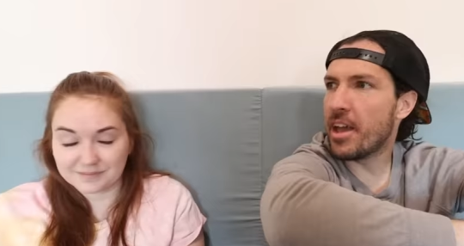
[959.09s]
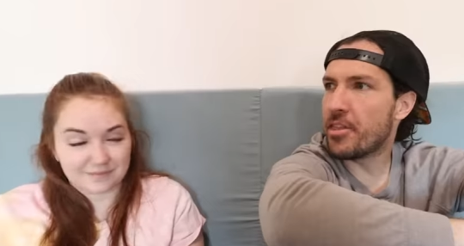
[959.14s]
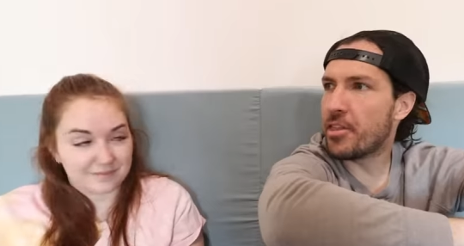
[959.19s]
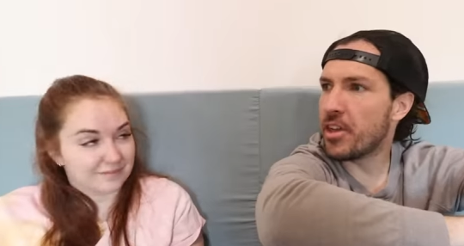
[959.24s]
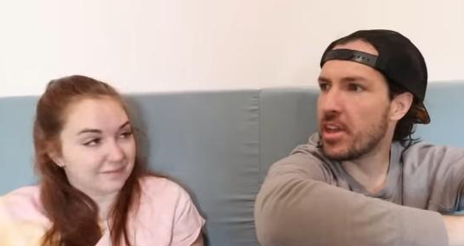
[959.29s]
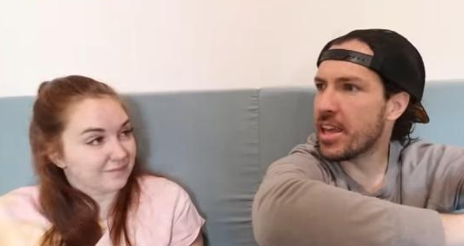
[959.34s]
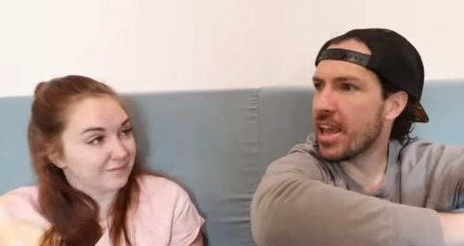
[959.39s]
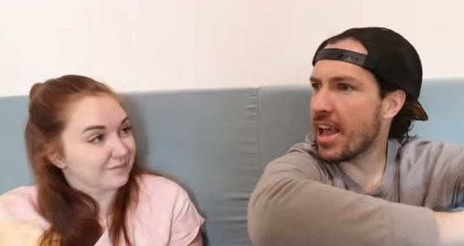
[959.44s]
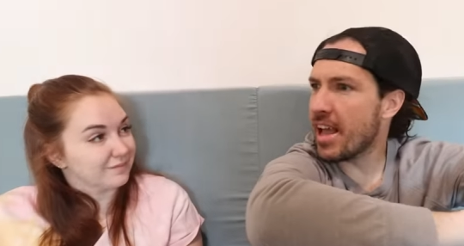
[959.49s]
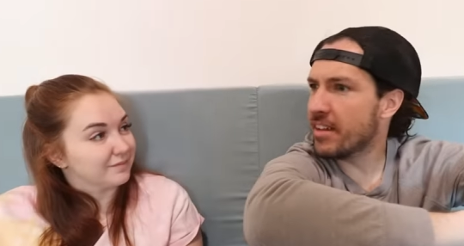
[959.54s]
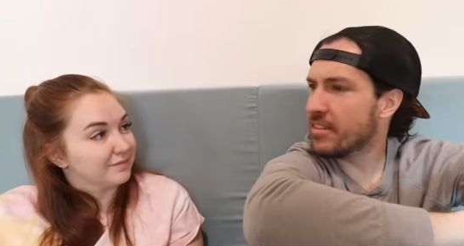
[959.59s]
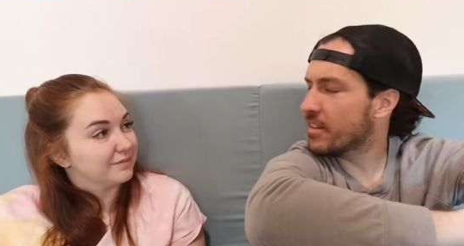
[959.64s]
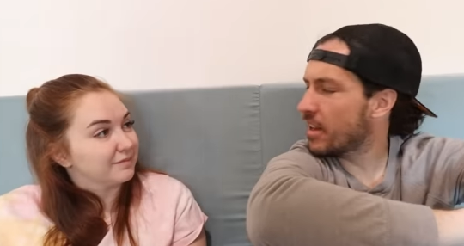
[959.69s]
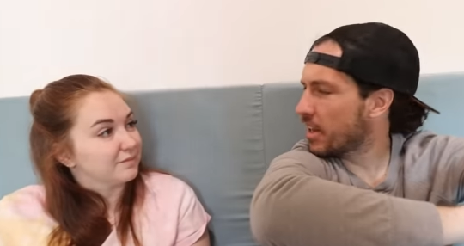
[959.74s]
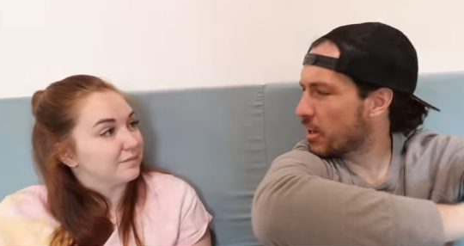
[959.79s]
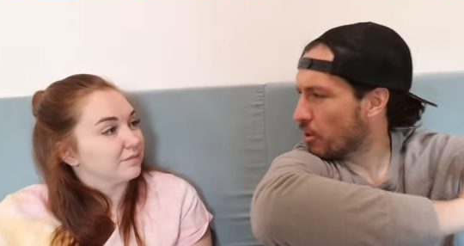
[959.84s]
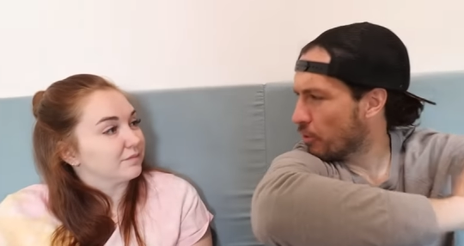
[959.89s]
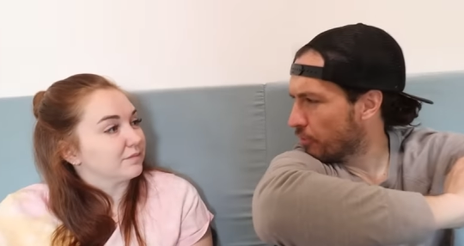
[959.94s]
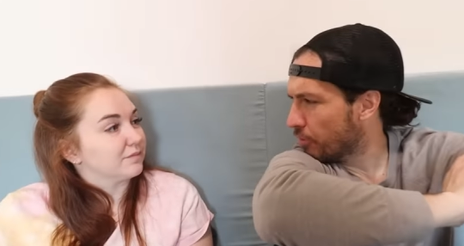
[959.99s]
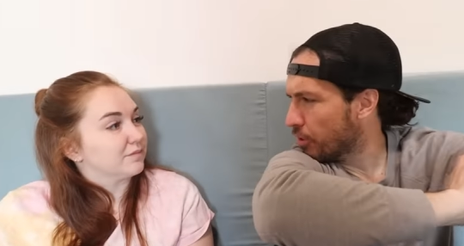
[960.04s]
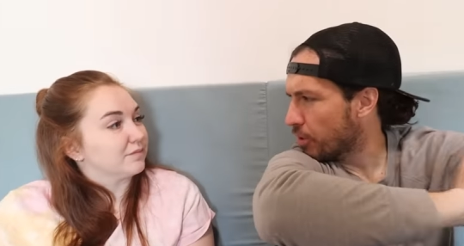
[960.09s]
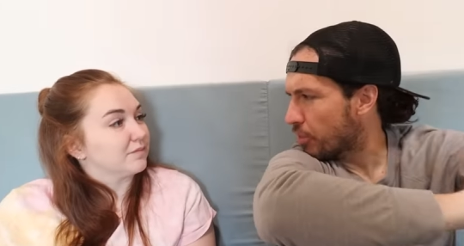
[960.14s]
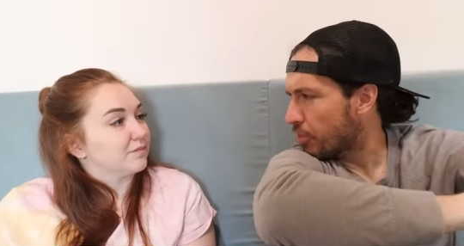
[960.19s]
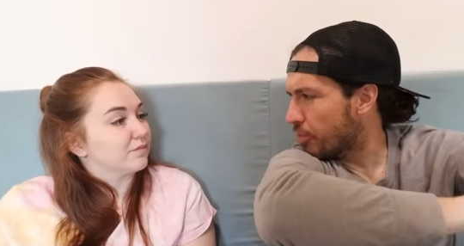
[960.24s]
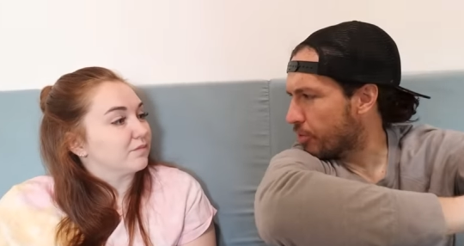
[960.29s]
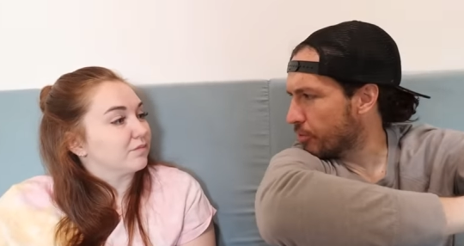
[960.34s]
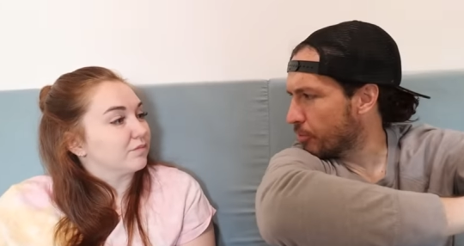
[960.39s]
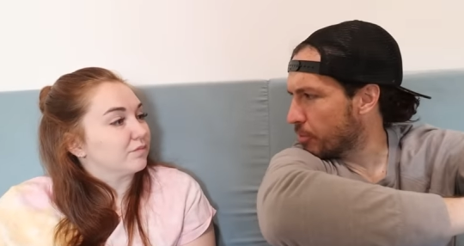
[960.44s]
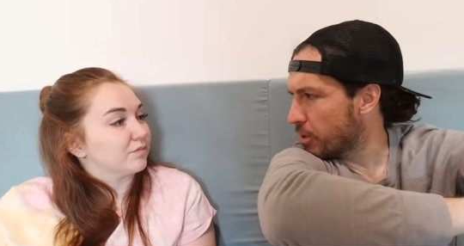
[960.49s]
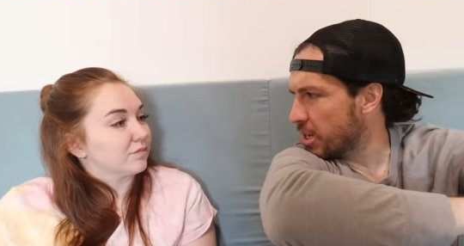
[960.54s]
Speaker 1: I think it has like over
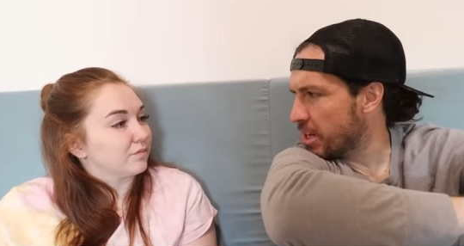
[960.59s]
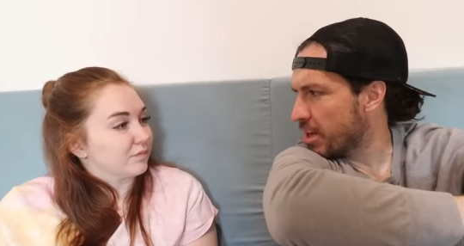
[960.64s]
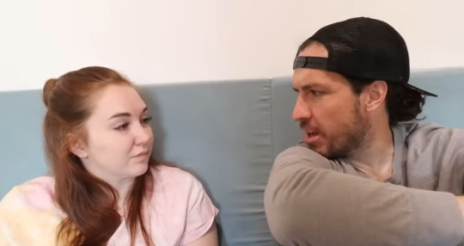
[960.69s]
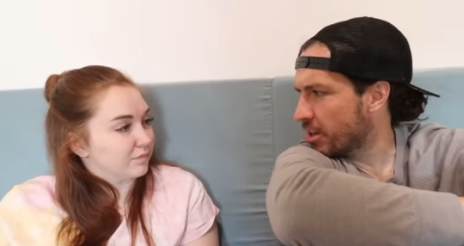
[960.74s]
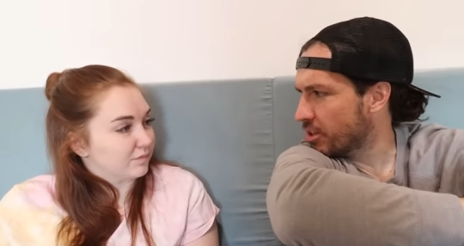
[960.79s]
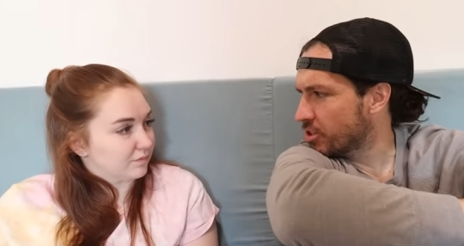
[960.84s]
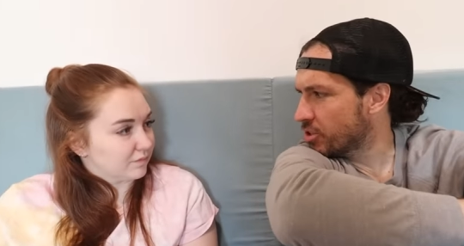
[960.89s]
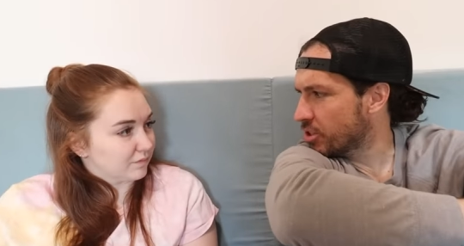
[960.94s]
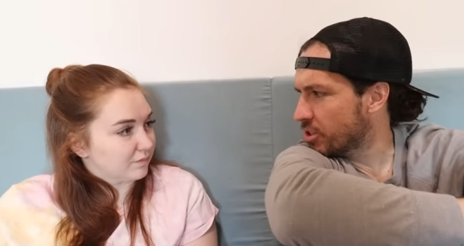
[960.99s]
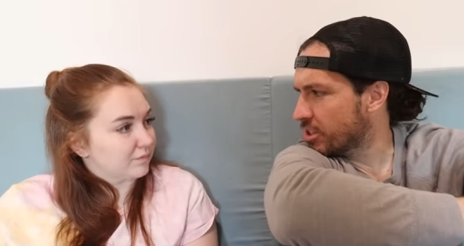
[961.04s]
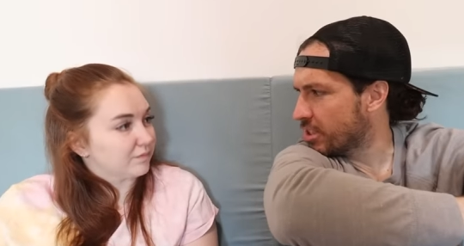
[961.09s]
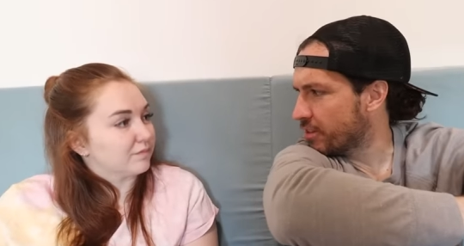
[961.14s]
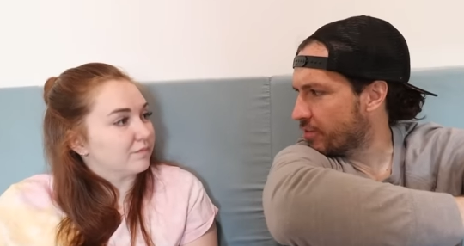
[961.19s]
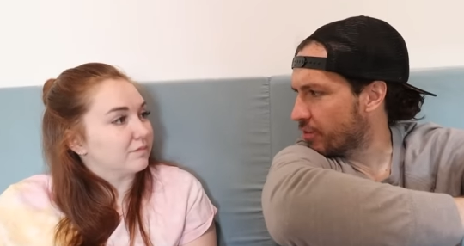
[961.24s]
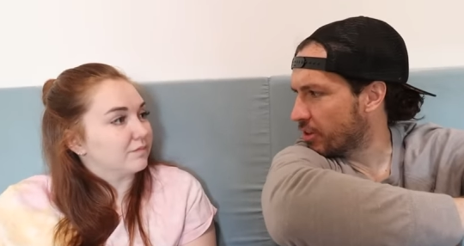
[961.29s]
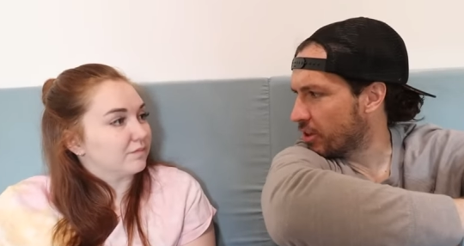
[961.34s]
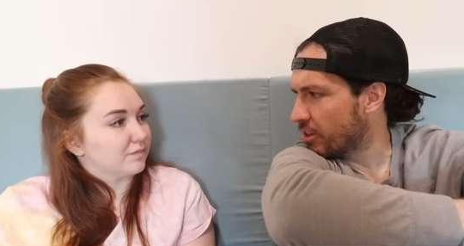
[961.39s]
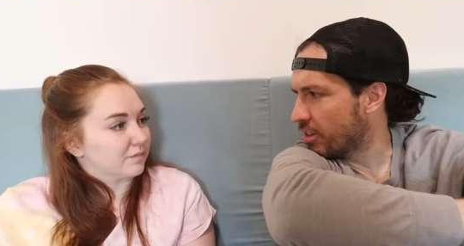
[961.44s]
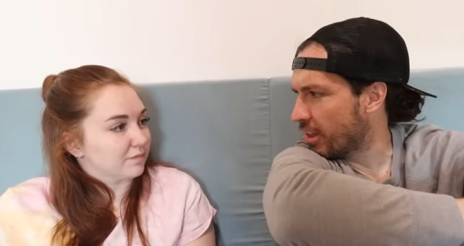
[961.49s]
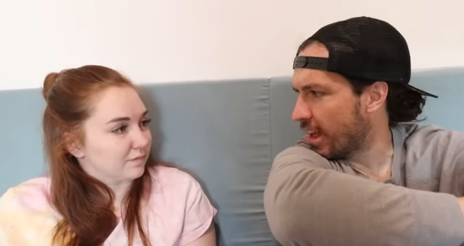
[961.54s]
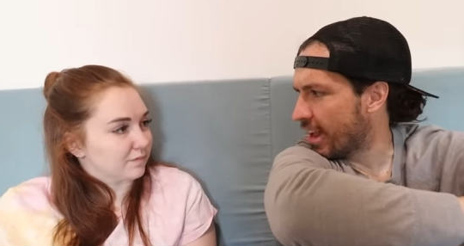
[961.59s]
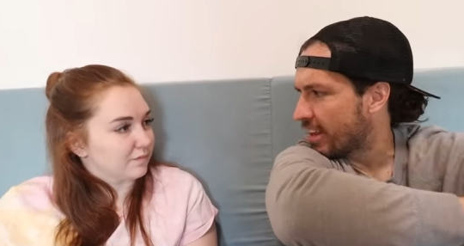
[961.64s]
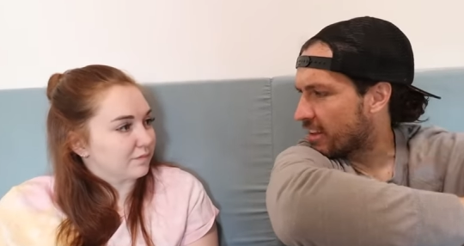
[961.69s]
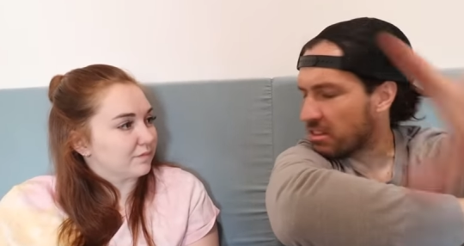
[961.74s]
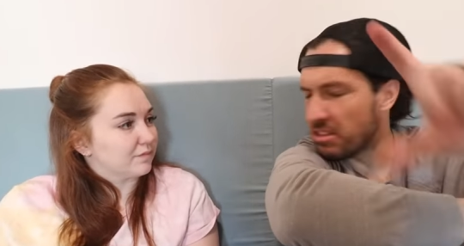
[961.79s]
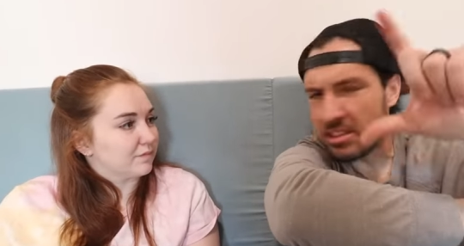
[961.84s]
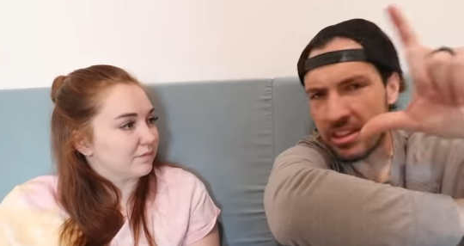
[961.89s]
300 different life